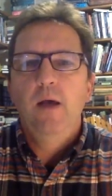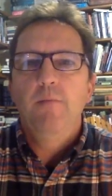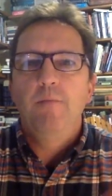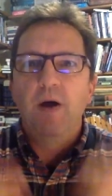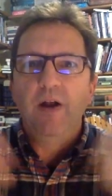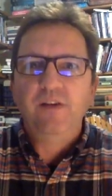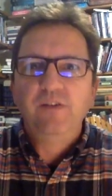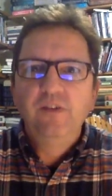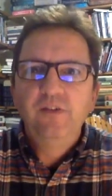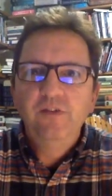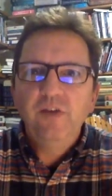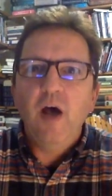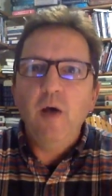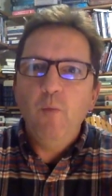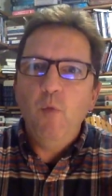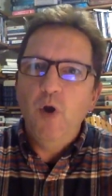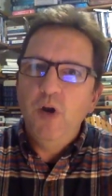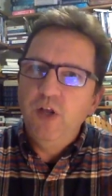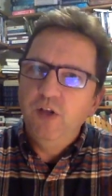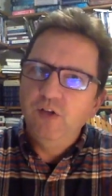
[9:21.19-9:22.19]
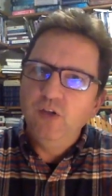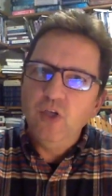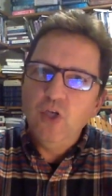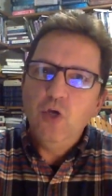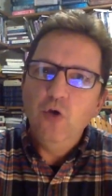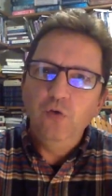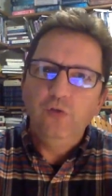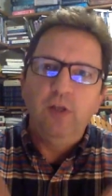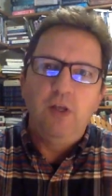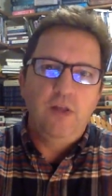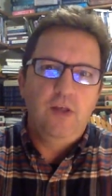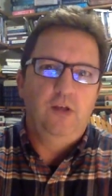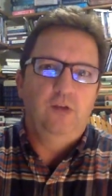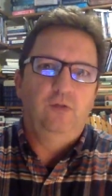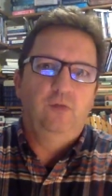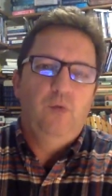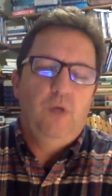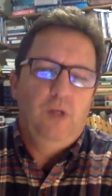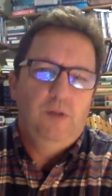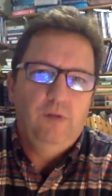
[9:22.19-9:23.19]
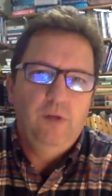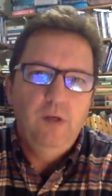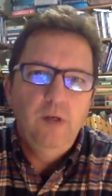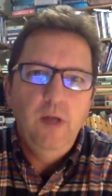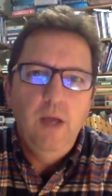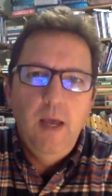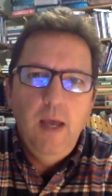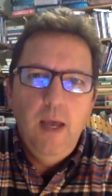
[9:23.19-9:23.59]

but someone is using this reason,